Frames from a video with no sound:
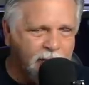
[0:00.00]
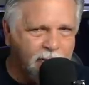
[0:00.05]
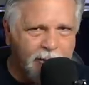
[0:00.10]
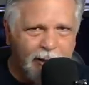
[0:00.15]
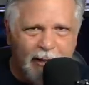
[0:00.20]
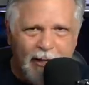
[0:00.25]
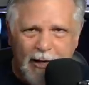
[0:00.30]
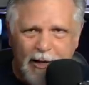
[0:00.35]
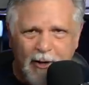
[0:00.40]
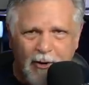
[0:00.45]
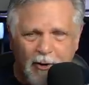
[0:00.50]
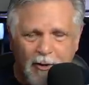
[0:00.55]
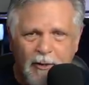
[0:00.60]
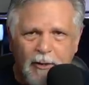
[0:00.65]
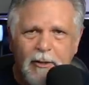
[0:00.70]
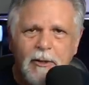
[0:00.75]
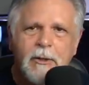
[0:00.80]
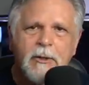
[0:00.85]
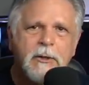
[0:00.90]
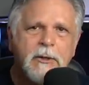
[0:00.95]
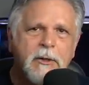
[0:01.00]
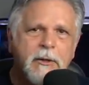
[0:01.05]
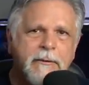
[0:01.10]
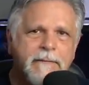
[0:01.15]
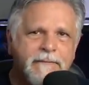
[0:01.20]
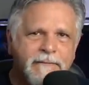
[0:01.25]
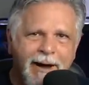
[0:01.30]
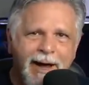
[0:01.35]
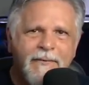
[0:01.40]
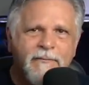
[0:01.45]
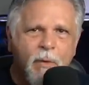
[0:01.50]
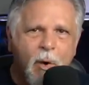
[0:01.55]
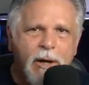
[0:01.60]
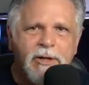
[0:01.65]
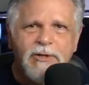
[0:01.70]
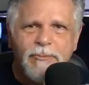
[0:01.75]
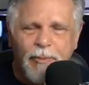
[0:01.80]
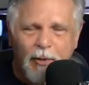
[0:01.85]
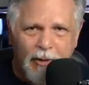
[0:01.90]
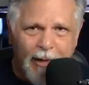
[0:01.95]
But here, 5
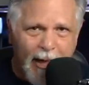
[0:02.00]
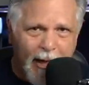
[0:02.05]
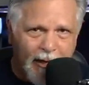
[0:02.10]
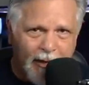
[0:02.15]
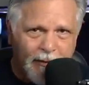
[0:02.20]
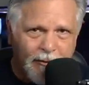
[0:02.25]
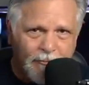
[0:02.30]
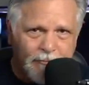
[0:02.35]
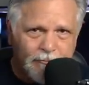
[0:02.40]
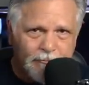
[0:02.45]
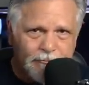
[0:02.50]
watts per gallon,